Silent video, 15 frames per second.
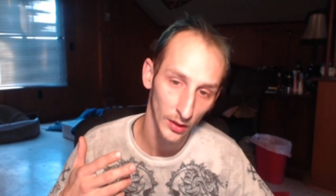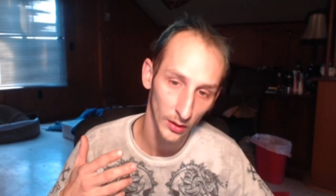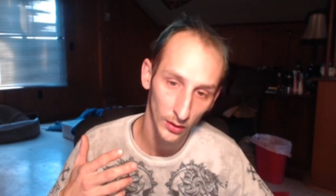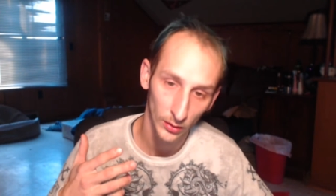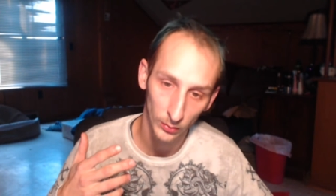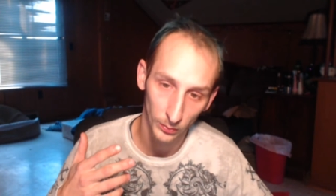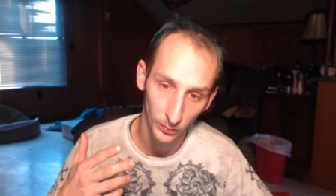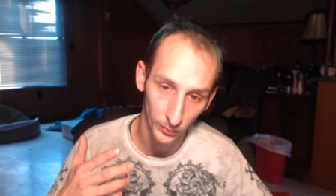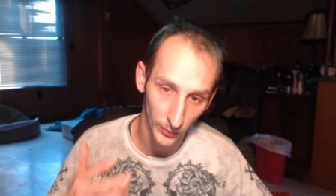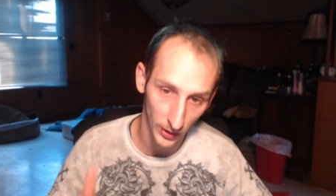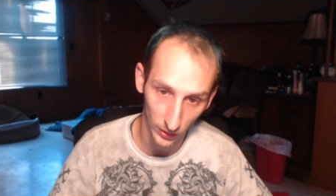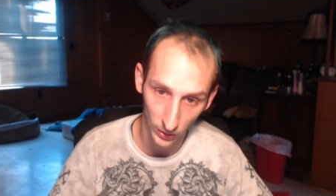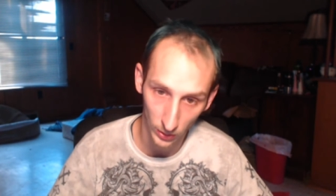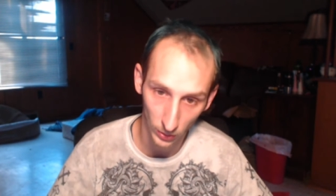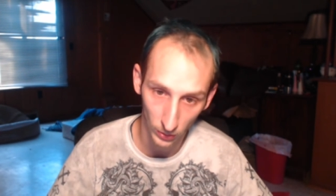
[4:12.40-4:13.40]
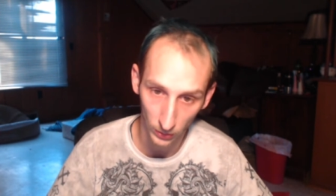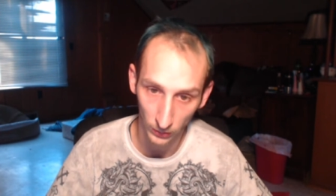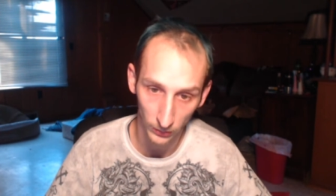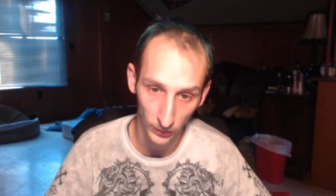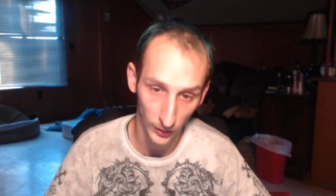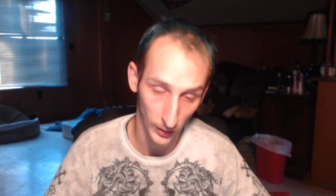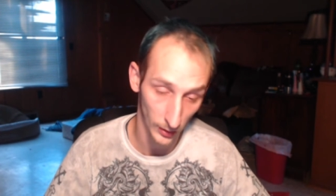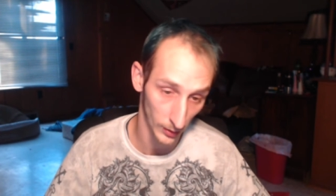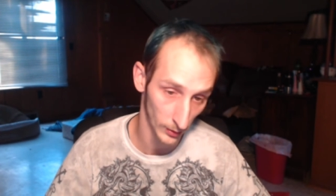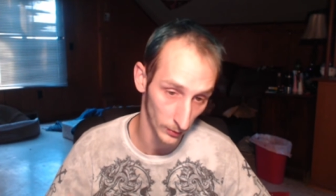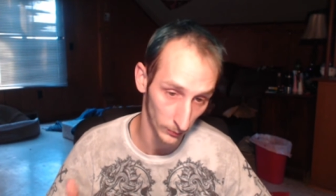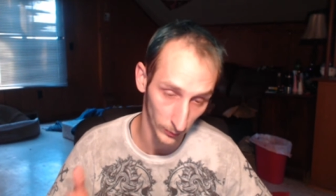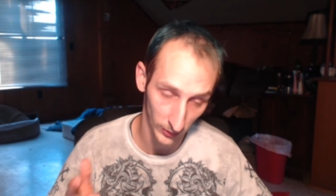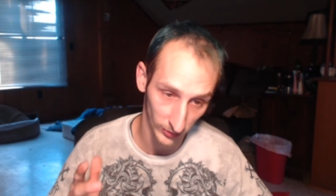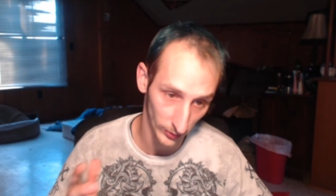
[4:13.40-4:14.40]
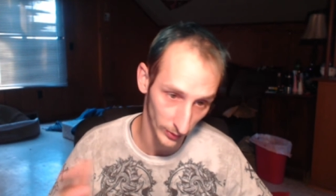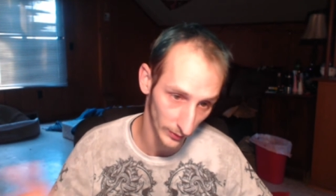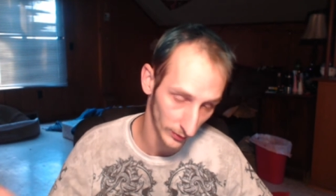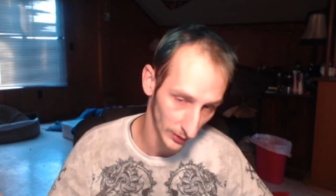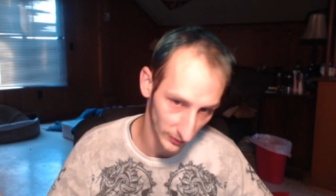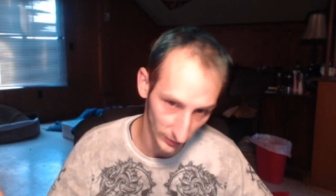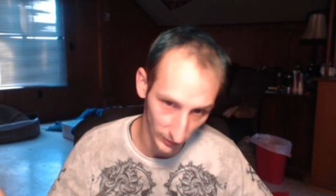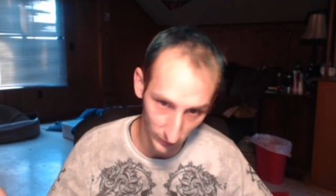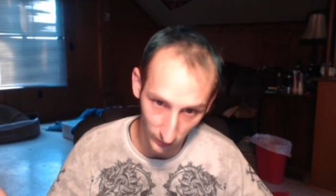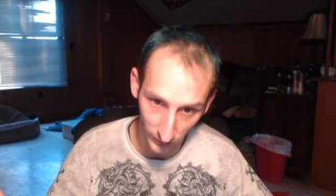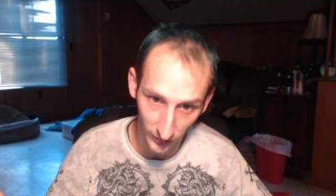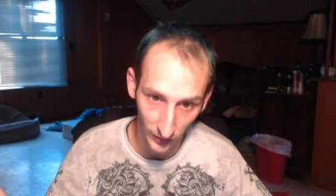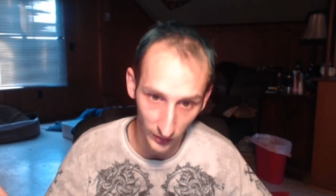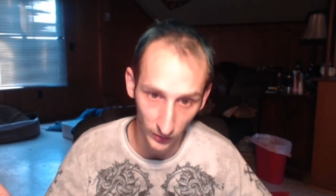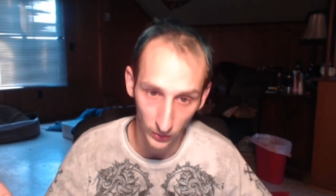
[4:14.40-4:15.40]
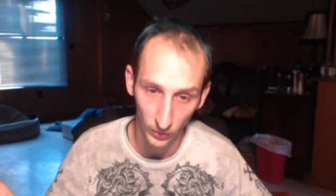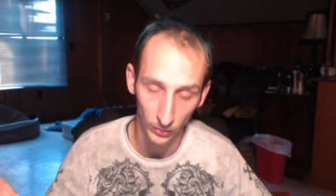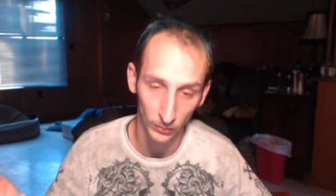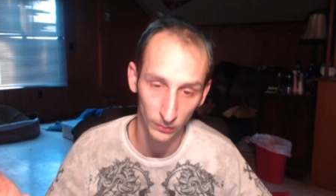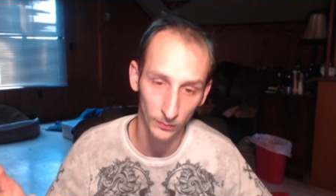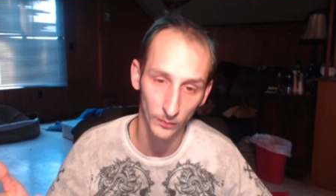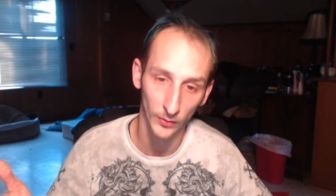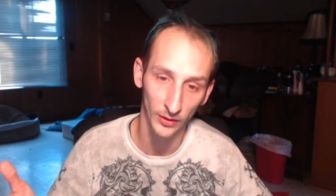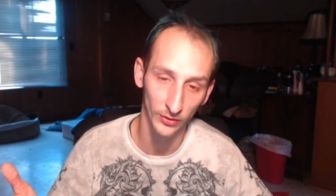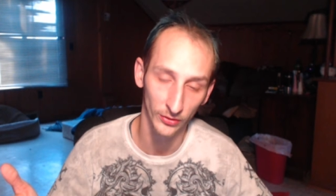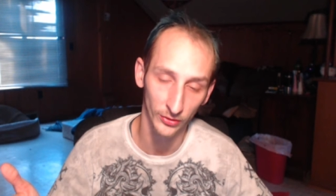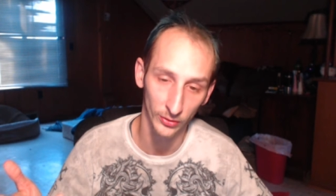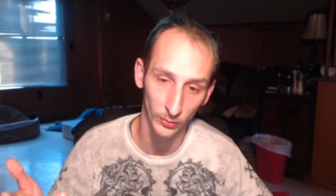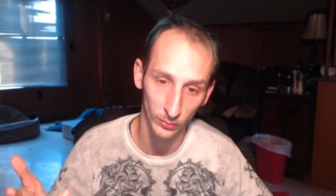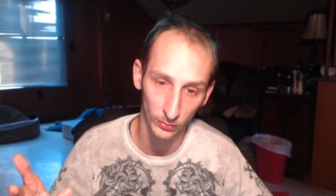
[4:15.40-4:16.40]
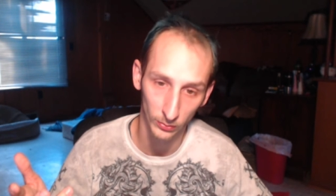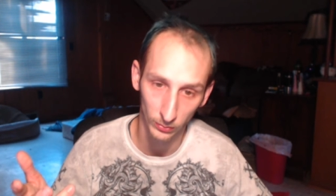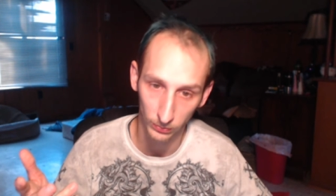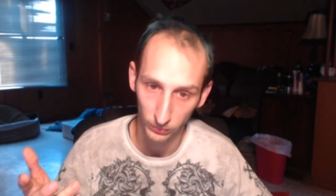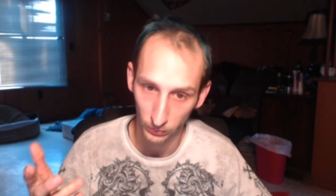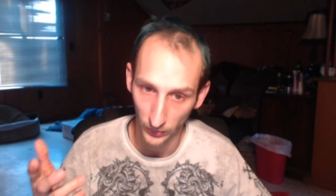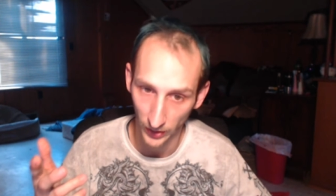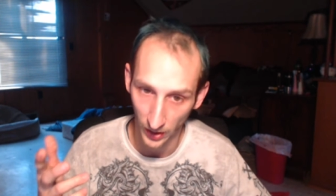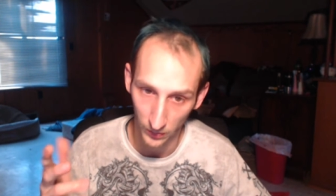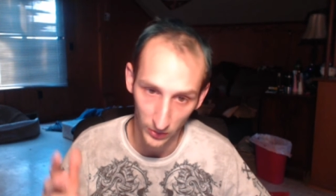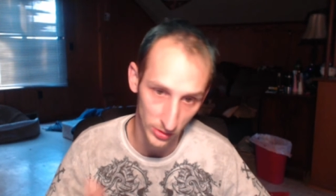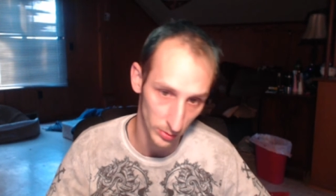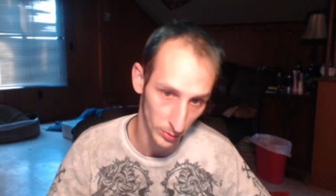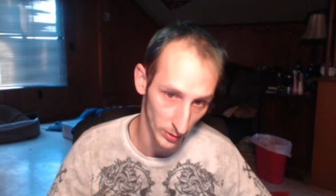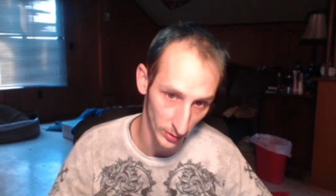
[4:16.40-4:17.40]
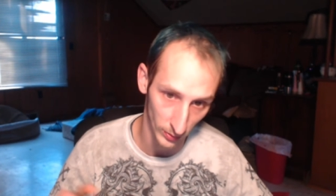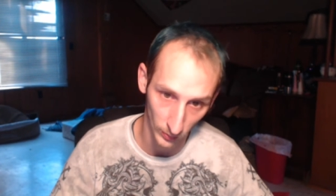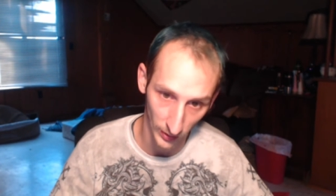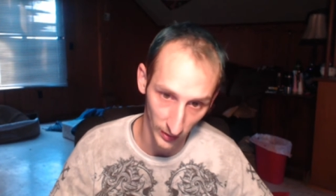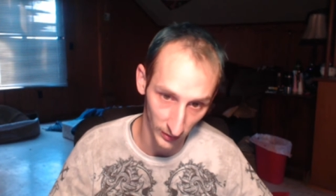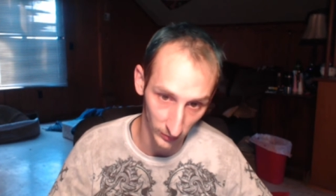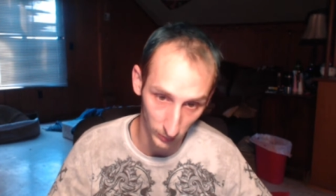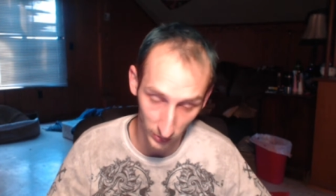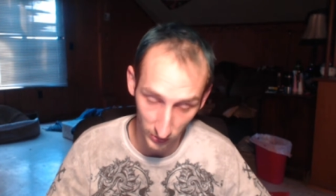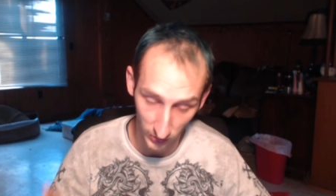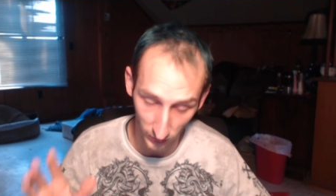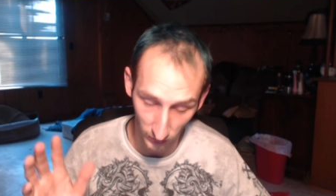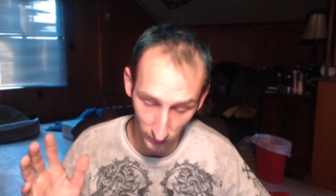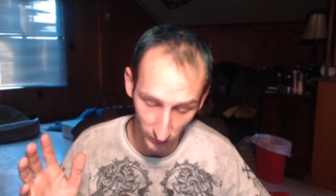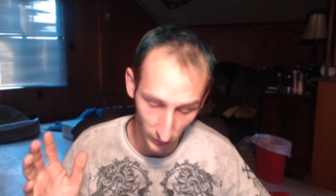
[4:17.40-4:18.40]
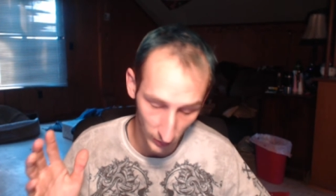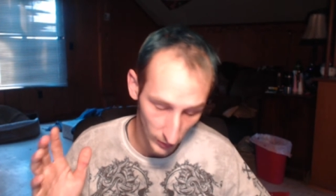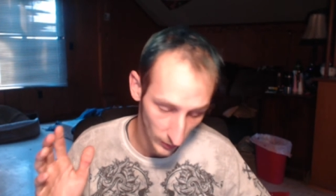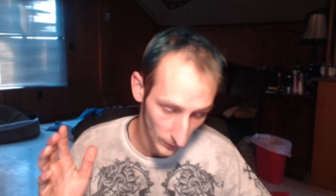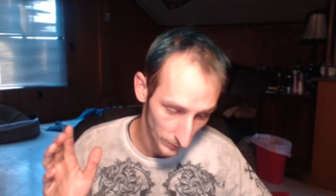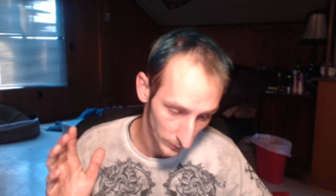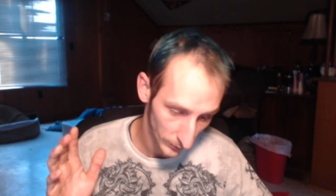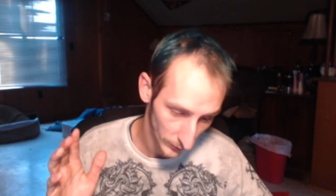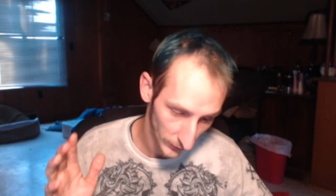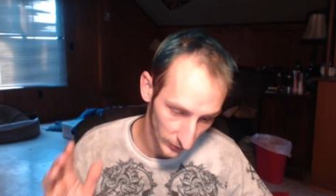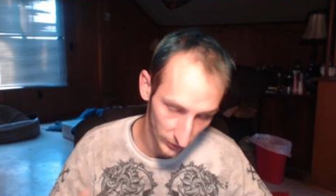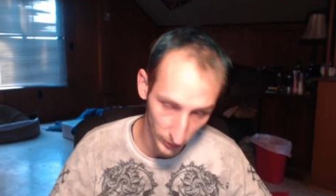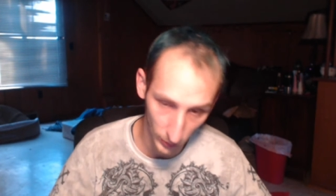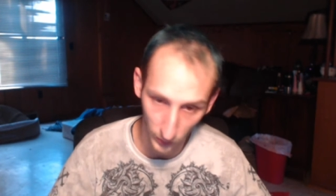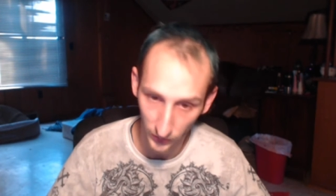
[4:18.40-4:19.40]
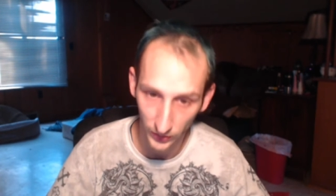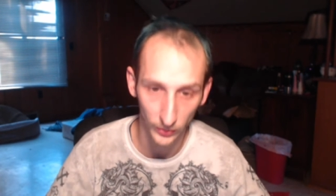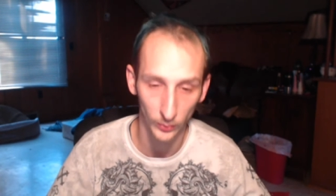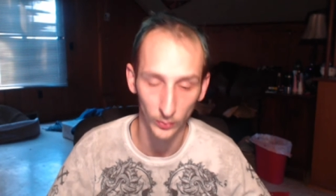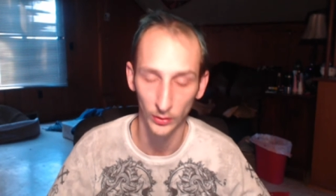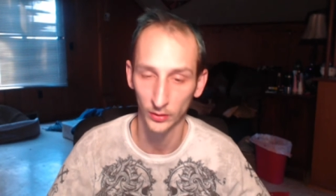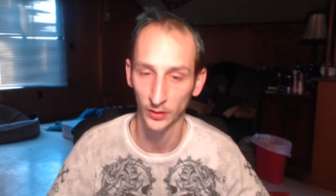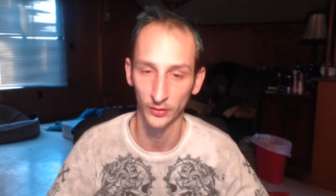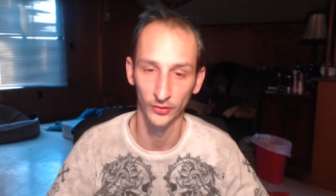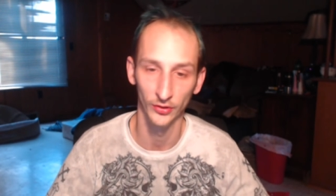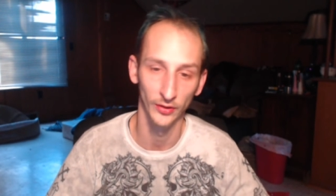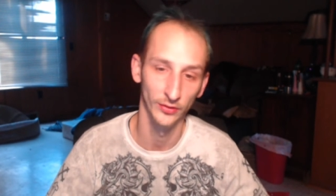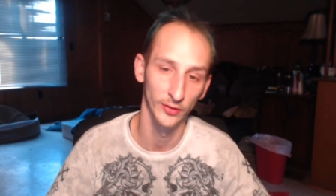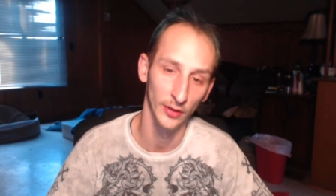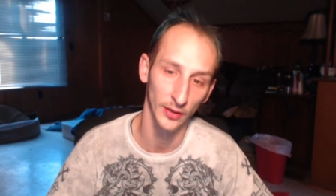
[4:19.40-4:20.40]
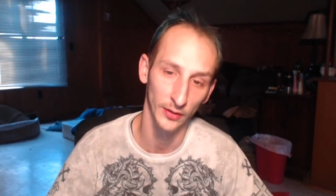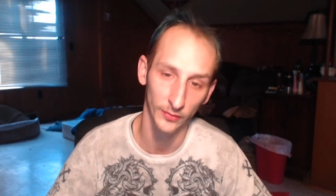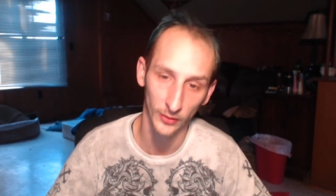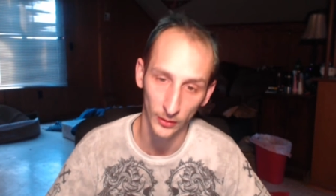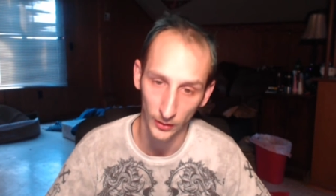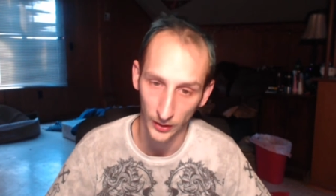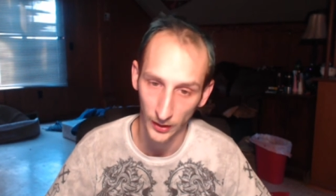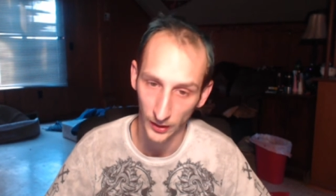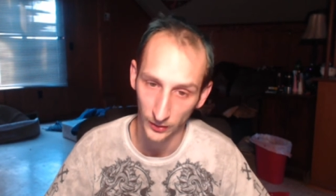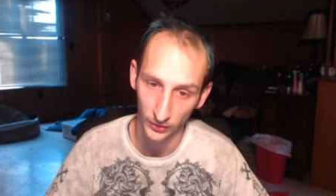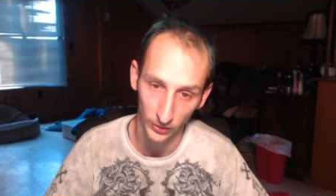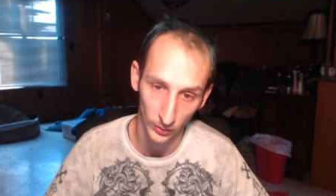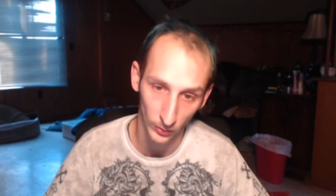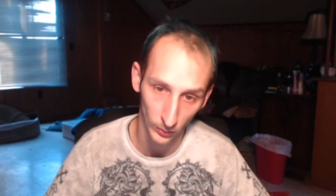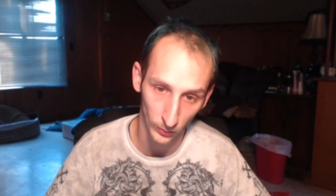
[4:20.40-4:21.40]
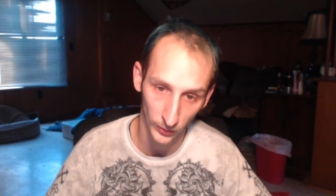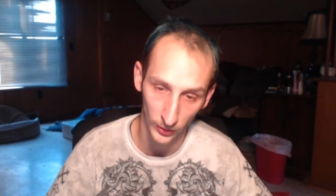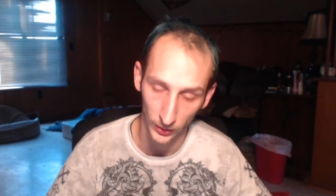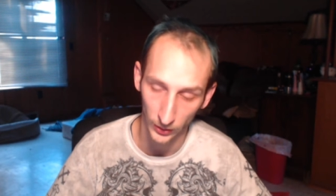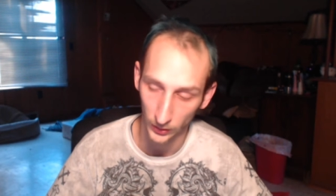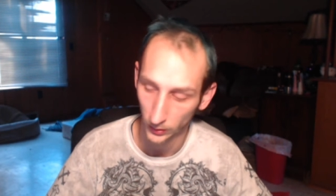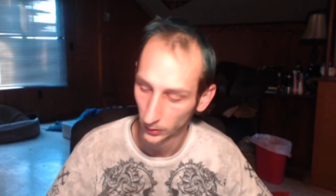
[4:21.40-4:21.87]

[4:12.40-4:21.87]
meet a goal. Uh, we still have yet to even set a goal as to how much we're going to raise, which is still within the workings. I've still got to figure out how to do the